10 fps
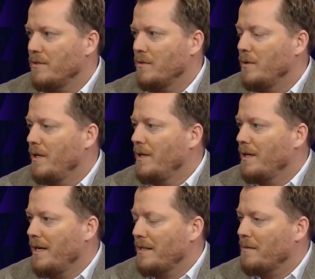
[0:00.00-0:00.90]
to
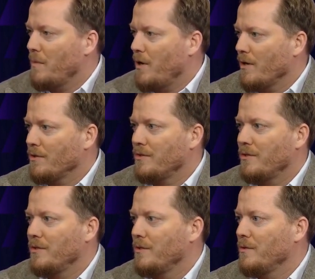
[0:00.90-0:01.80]
get to Mars,
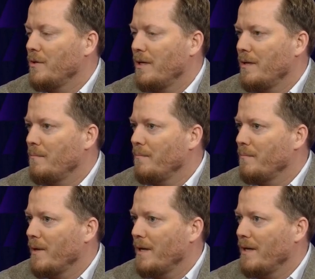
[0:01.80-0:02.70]
to
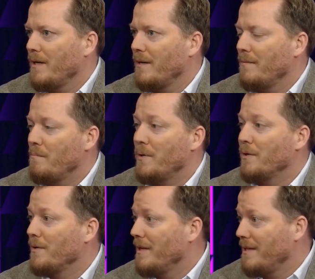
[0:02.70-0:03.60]

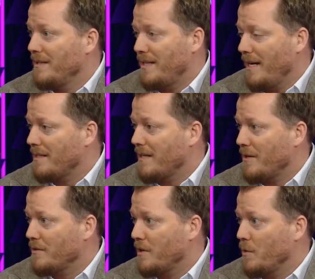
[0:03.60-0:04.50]
build data
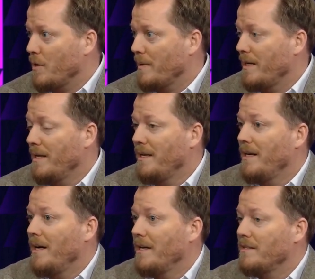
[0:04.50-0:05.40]
centers in orbit,
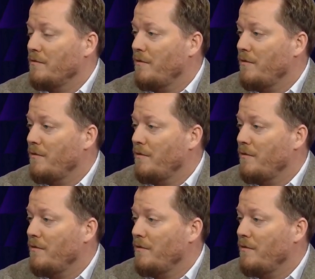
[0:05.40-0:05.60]
to